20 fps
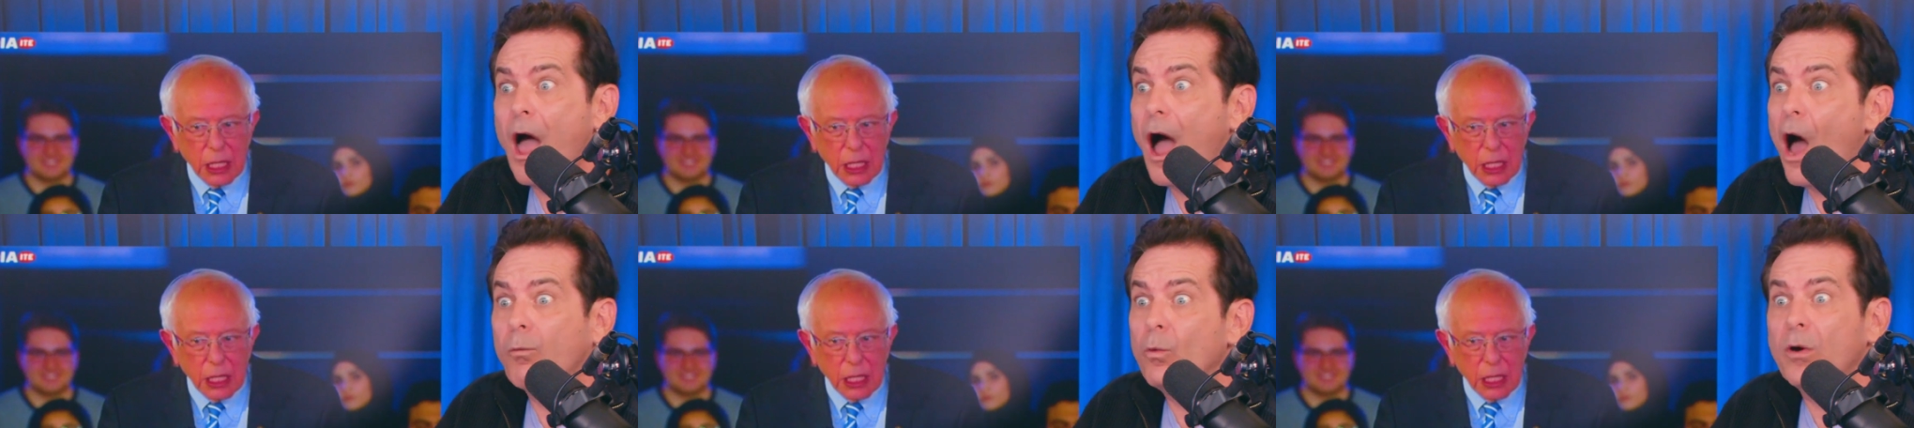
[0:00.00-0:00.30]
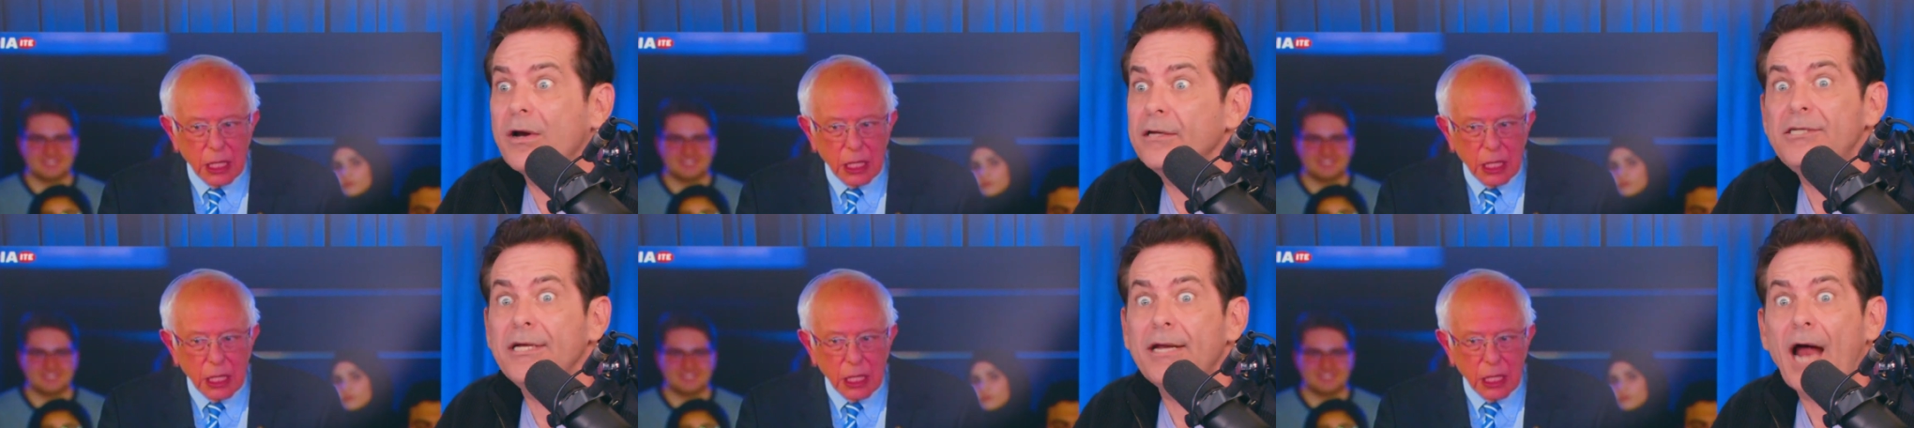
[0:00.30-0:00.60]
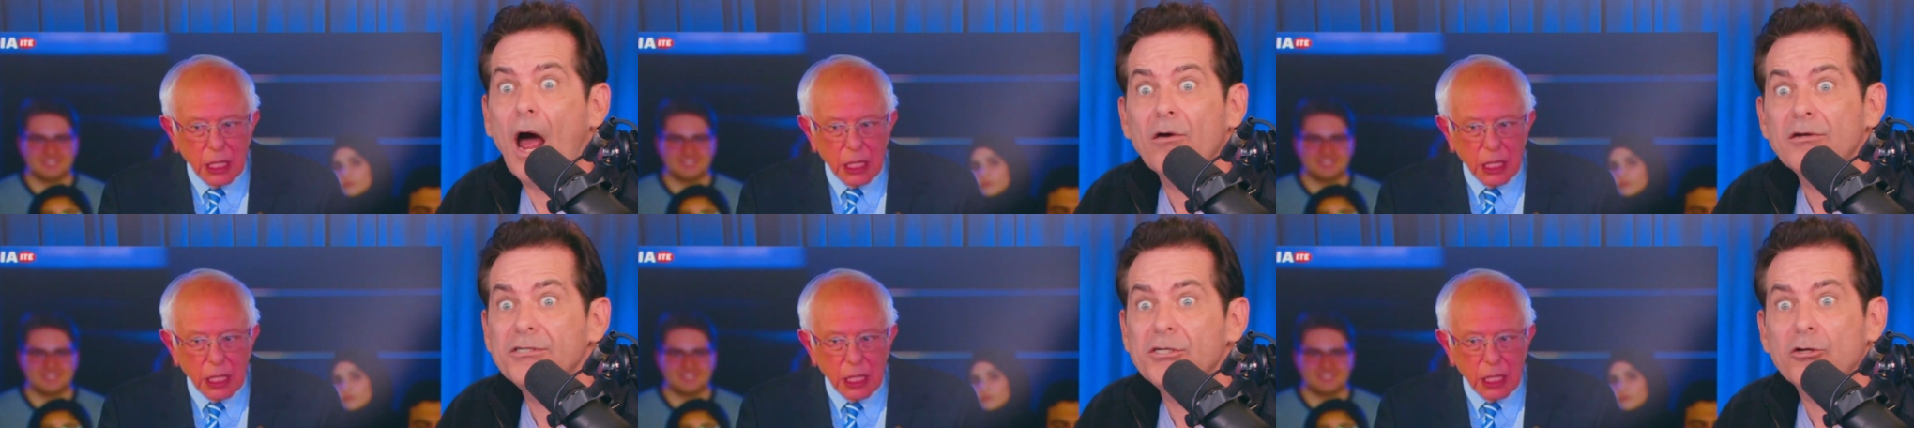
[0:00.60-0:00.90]
Speaker 1: What is it?
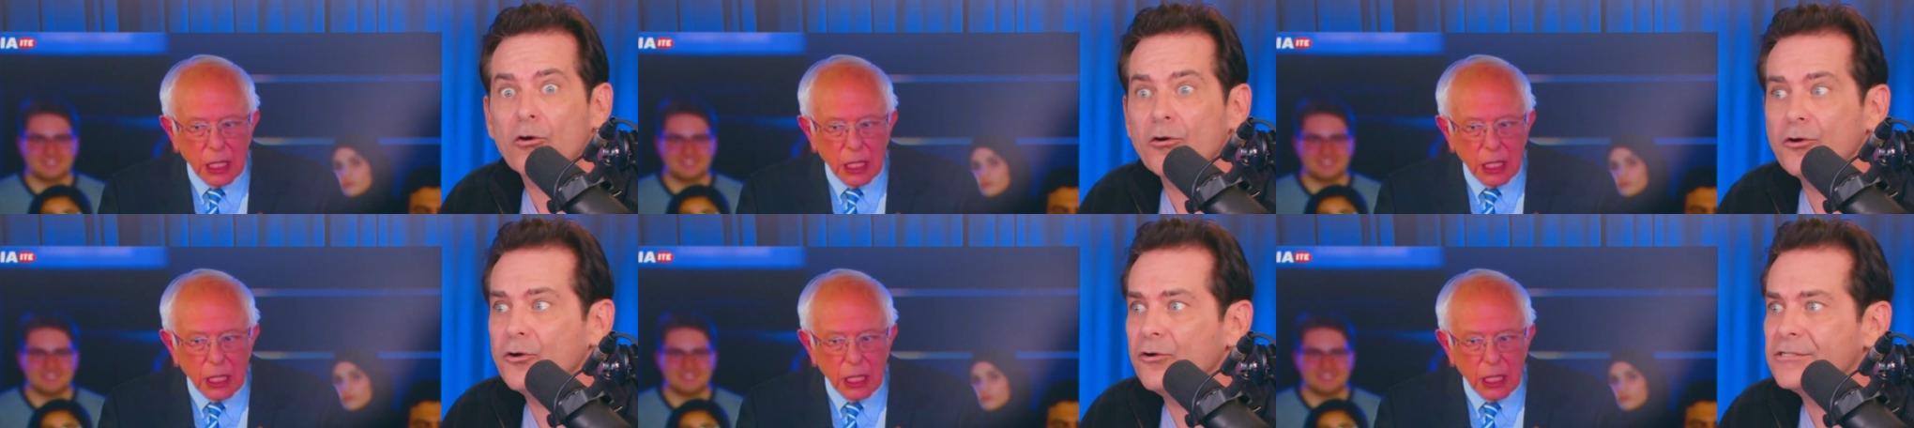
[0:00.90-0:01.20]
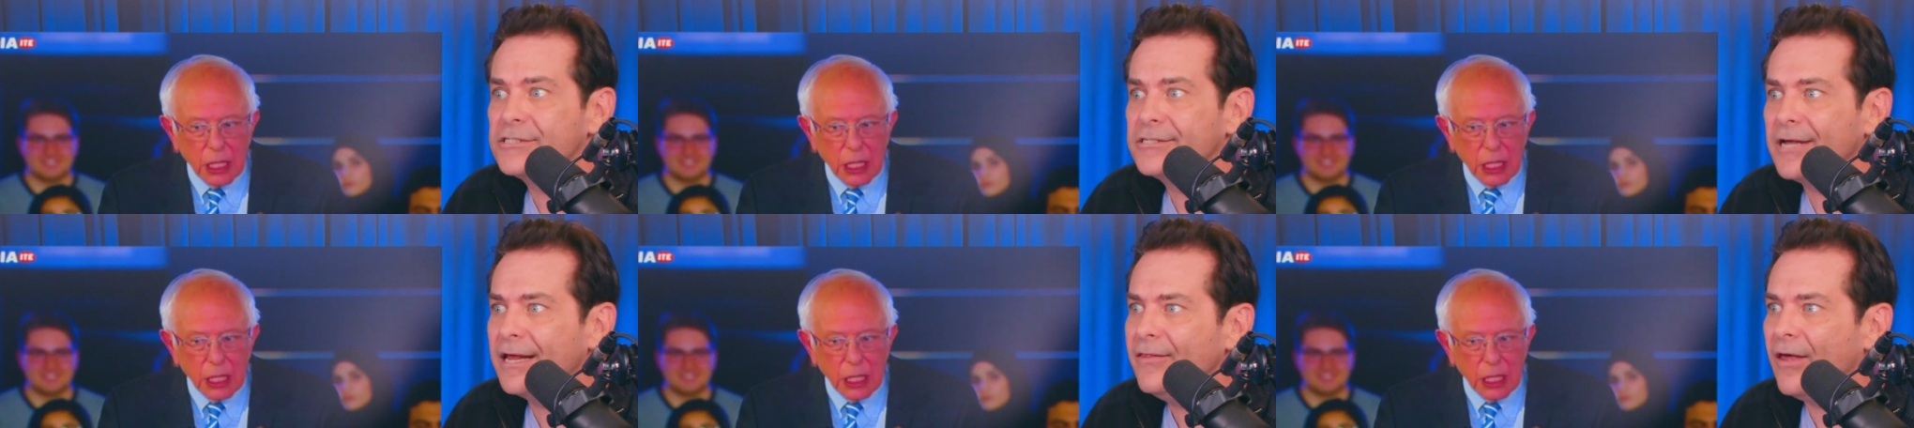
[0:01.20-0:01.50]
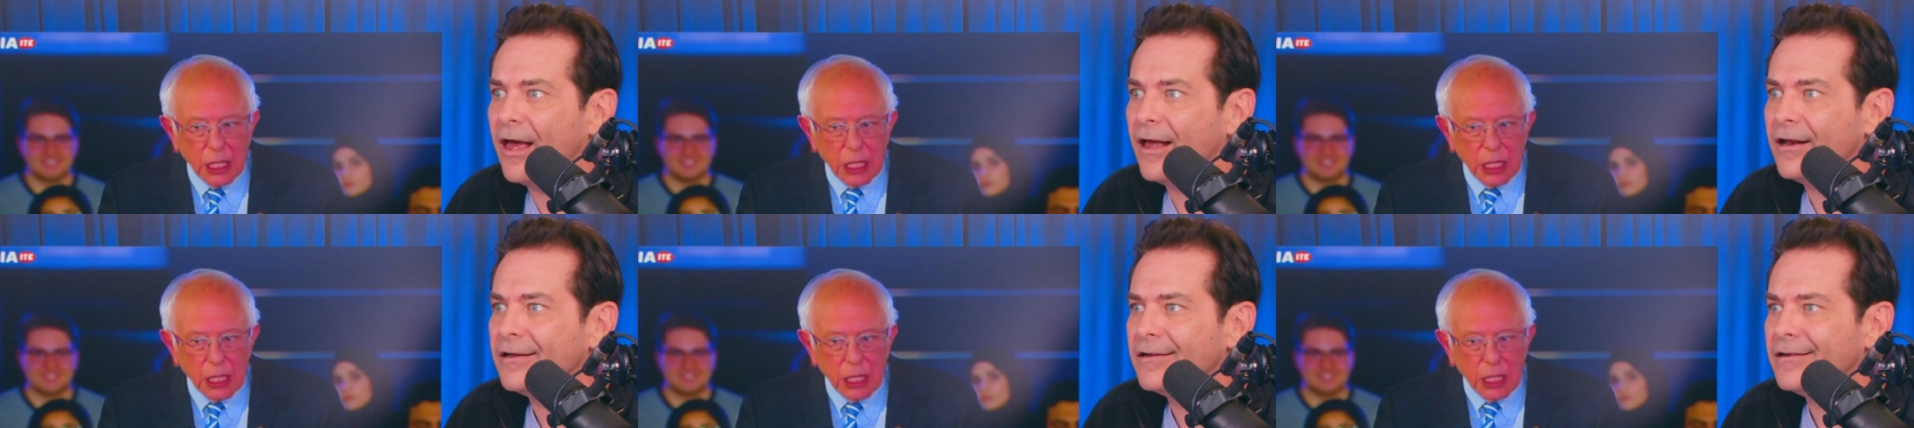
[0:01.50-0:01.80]
How does it hurt you to say
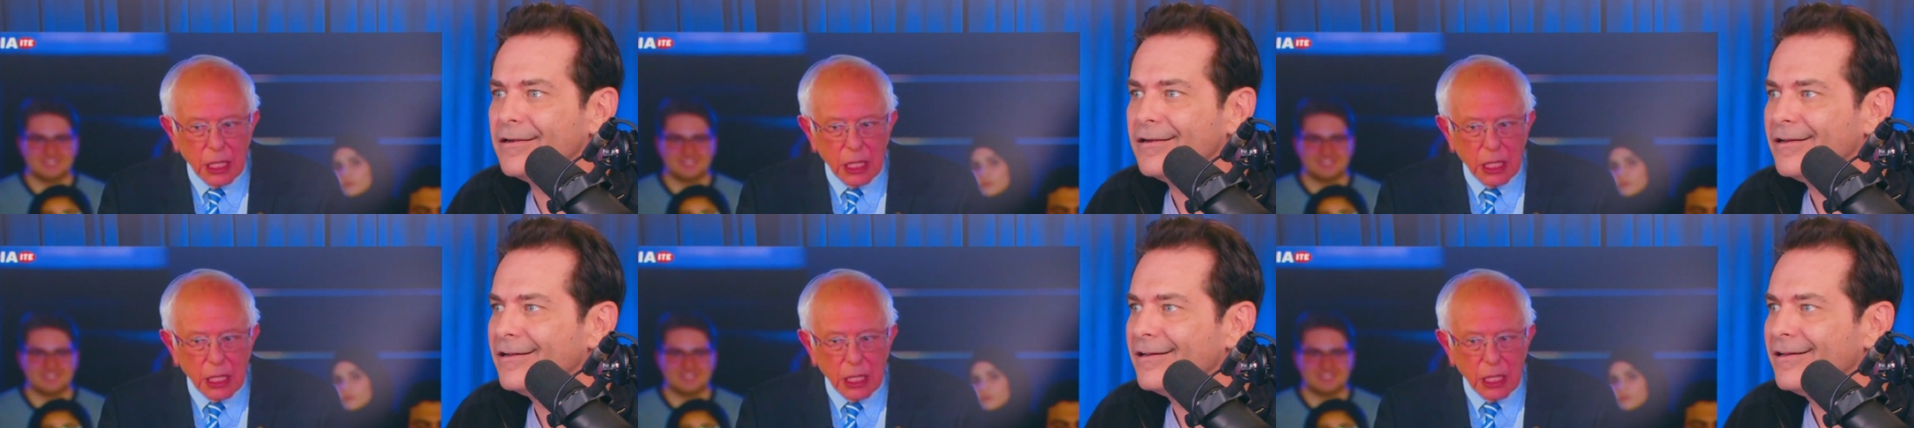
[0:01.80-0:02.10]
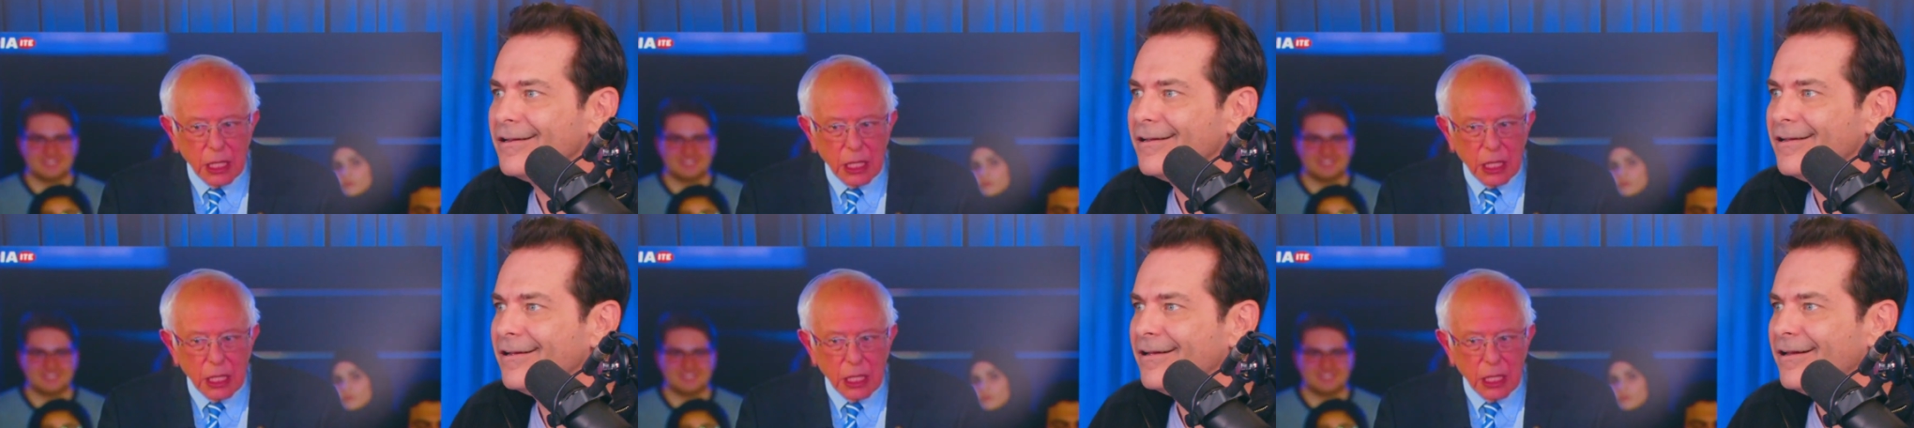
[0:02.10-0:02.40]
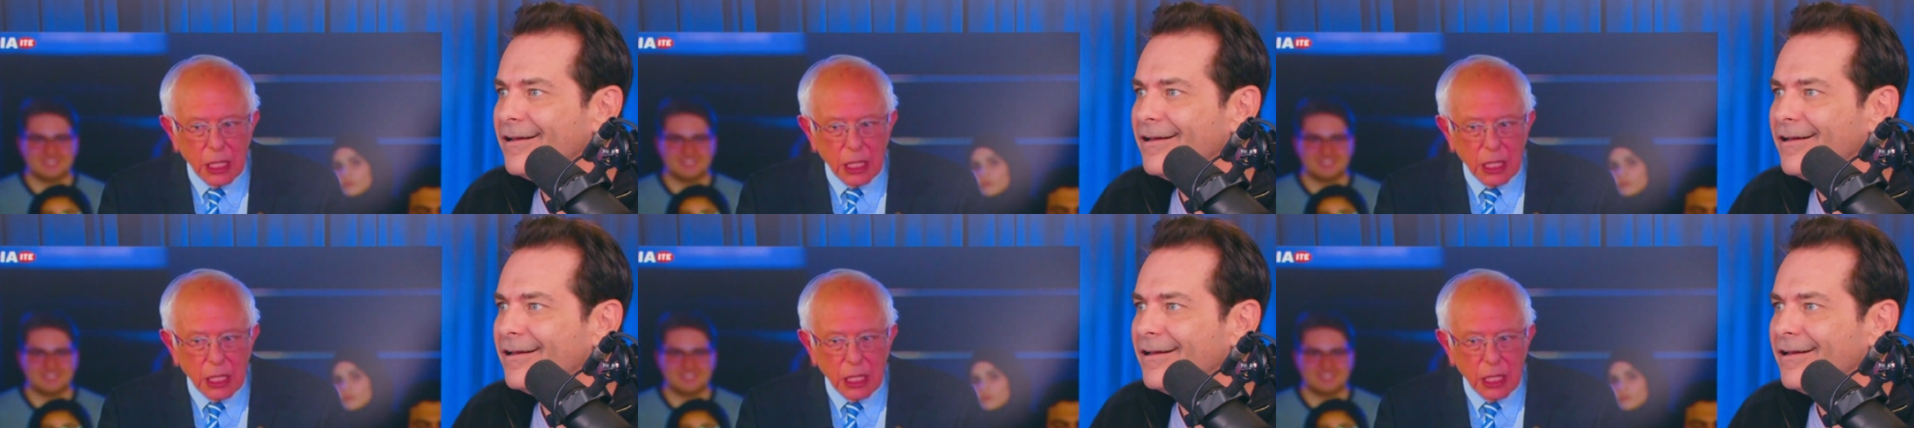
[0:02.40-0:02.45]
that? And I would also